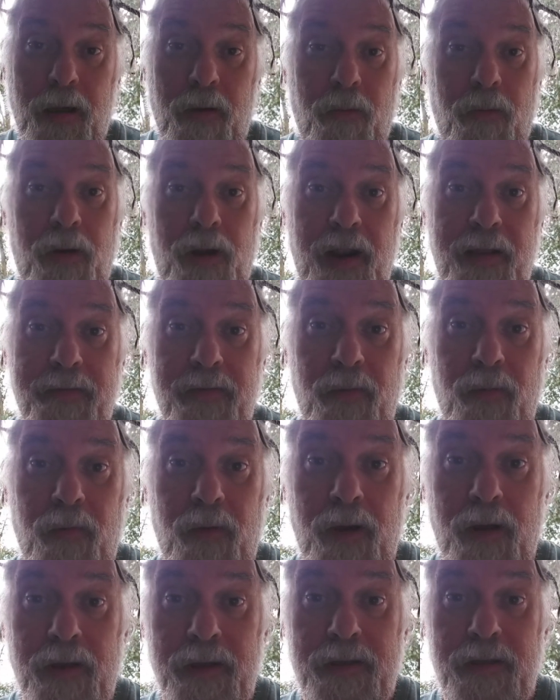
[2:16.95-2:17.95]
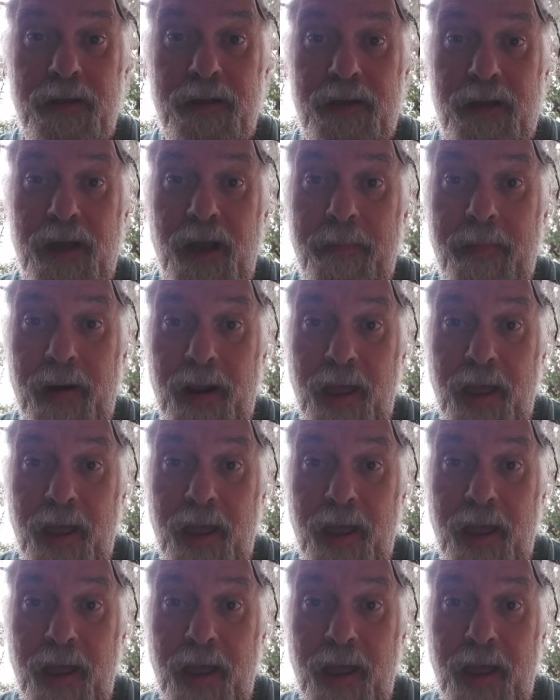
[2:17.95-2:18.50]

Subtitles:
Whatever it was, there's a couple of